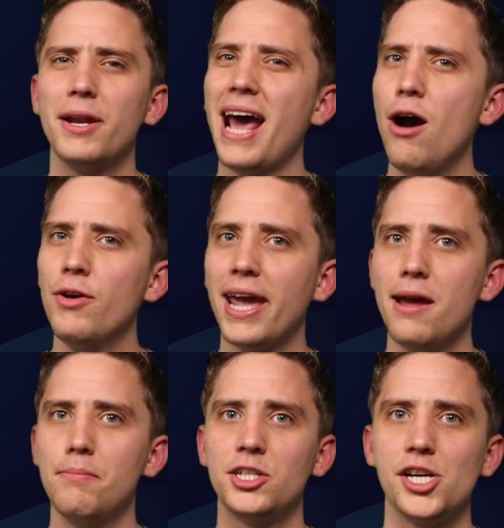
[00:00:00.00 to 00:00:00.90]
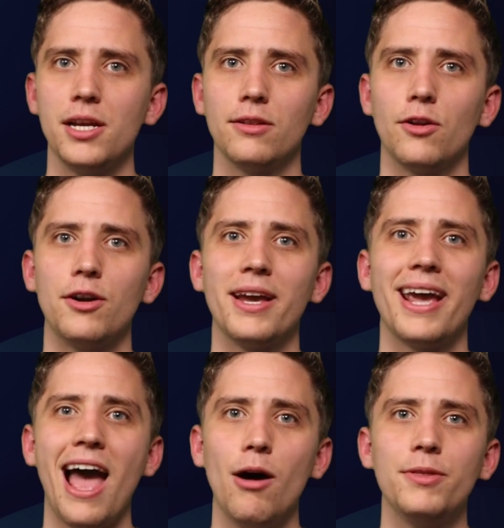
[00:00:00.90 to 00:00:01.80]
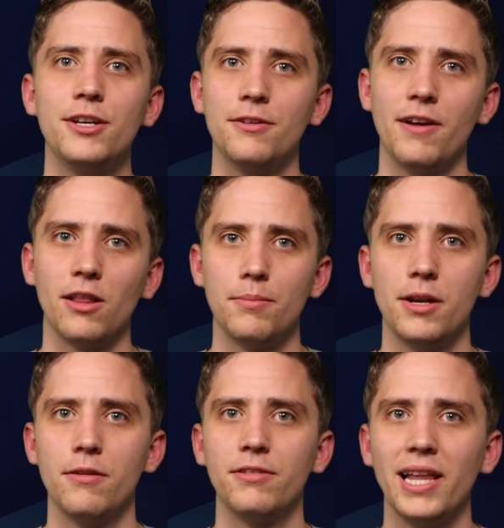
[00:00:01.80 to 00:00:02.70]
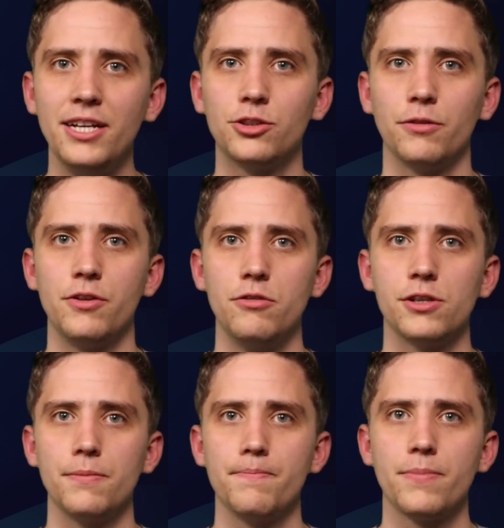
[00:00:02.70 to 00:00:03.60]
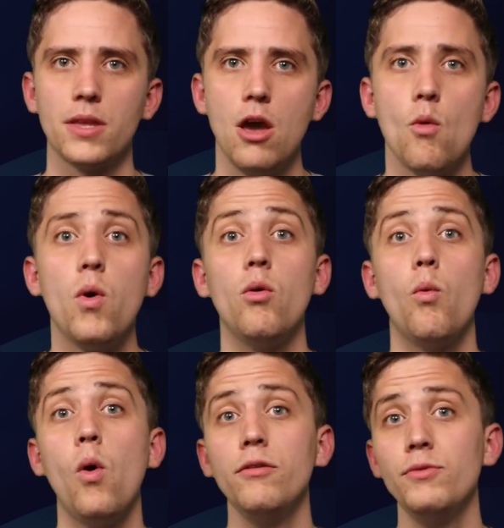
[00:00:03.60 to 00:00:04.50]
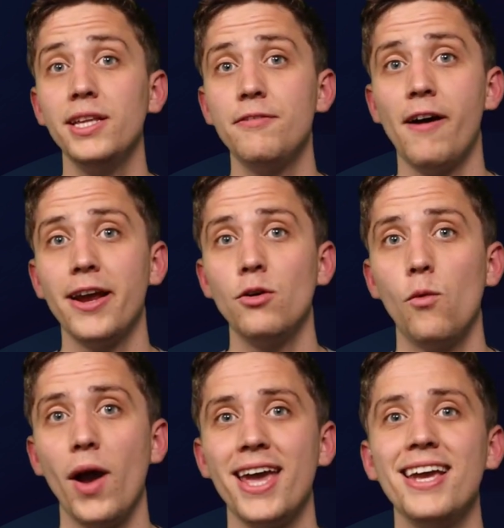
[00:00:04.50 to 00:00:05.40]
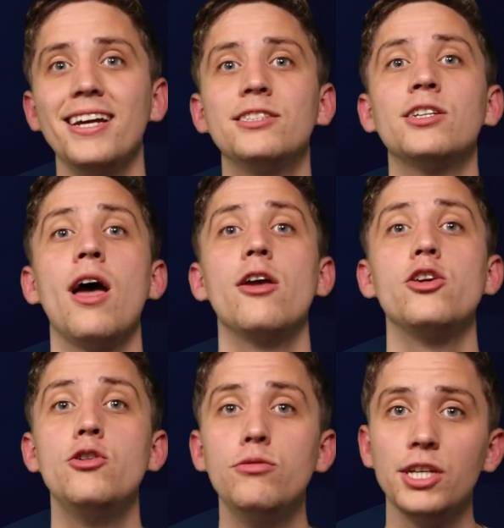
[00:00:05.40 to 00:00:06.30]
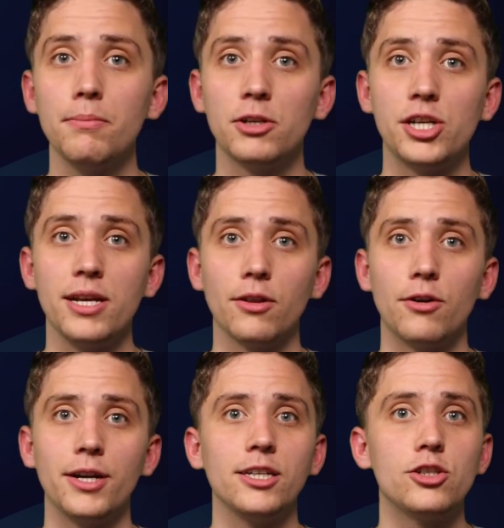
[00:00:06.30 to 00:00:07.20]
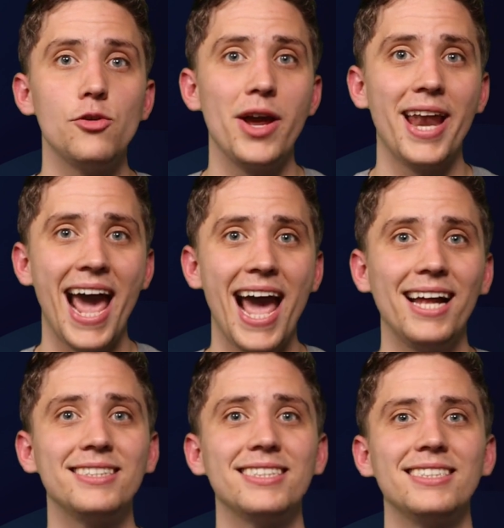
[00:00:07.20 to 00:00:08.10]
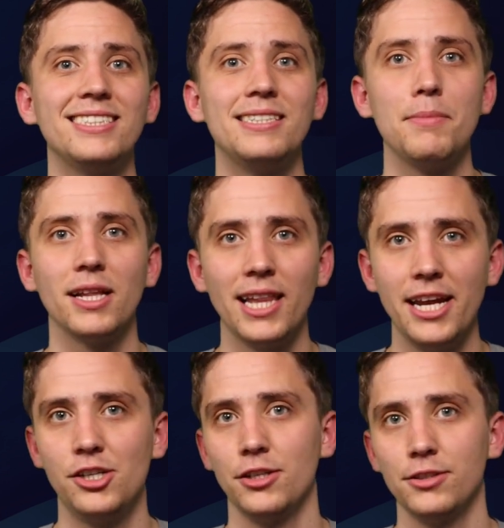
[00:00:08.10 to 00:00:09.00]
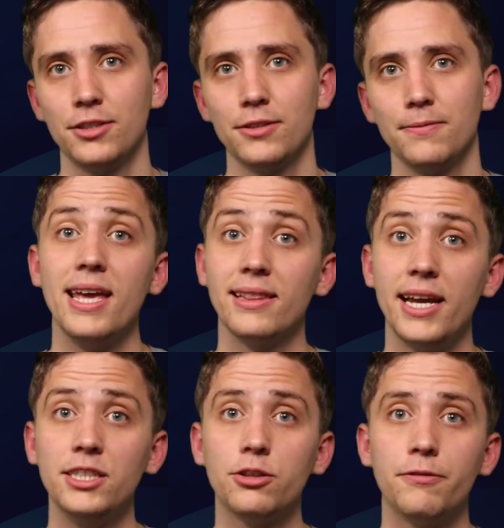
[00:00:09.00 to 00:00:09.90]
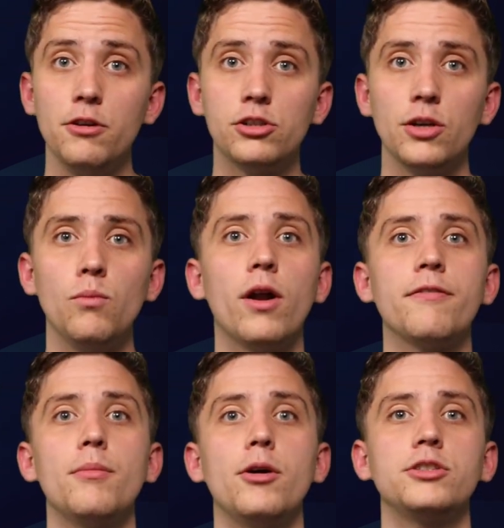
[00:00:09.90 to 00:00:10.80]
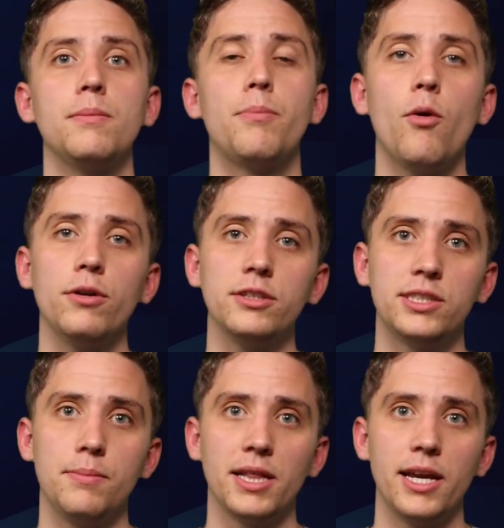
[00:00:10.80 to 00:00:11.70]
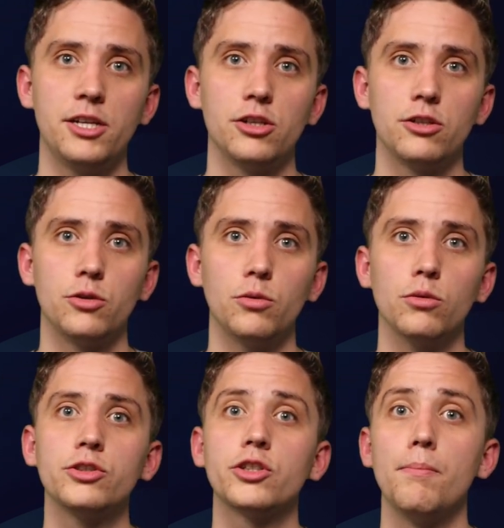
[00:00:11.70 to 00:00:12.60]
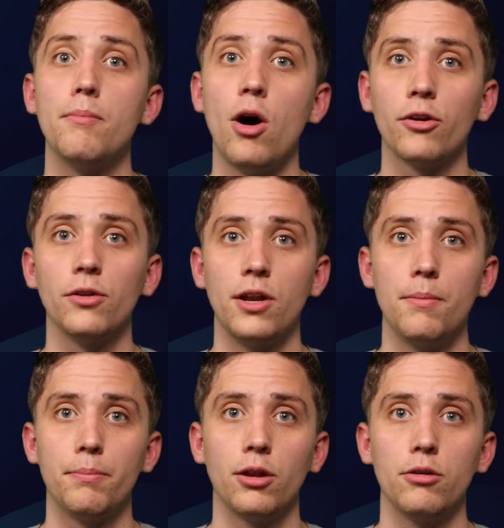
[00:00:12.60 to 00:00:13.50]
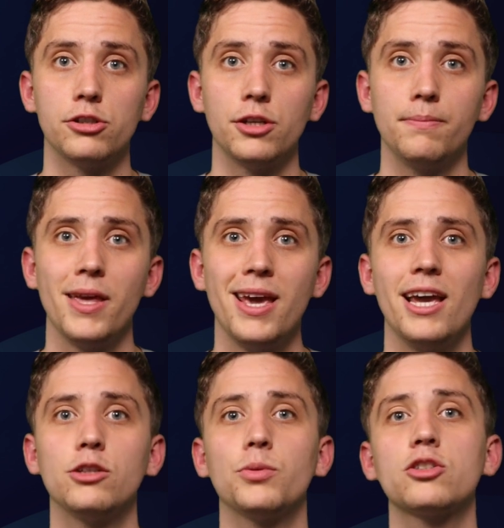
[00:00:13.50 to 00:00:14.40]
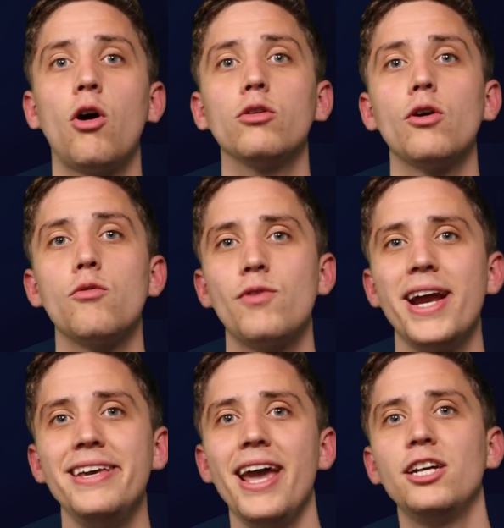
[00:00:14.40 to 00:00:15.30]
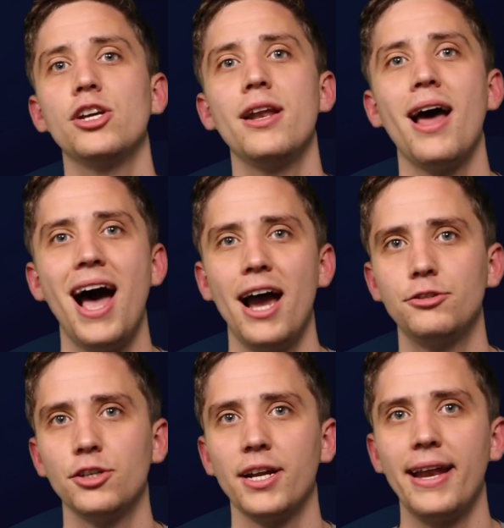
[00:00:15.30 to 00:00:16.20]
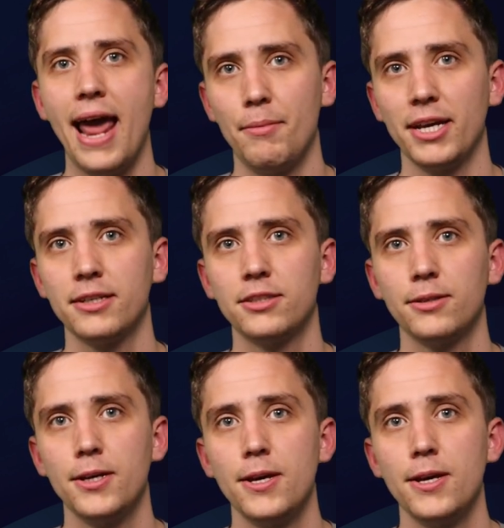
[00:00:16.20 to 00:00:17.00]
But how can machine learning help the development of laser fusion? Well, one really vital way is using machine learning to enhance simulations. In laser fusion, one of the most important simulation tools to model an implosion is what's called radiation hydrodynamics.